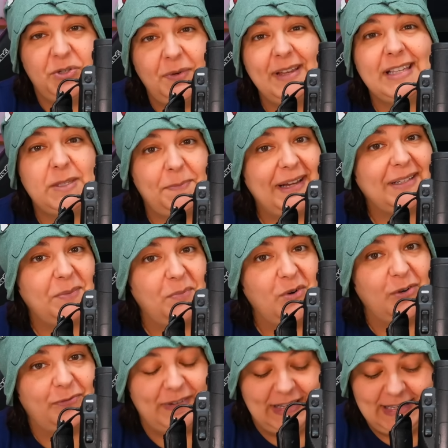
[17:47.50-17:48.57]
you expect
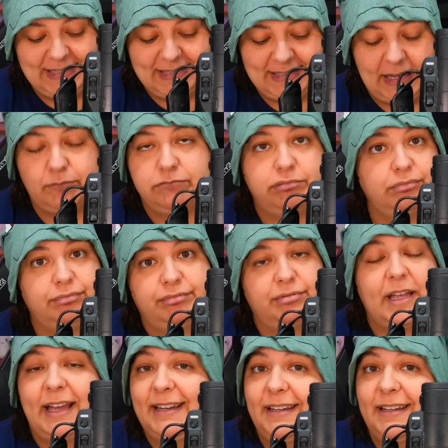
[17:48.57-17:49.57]
more fizz, like kind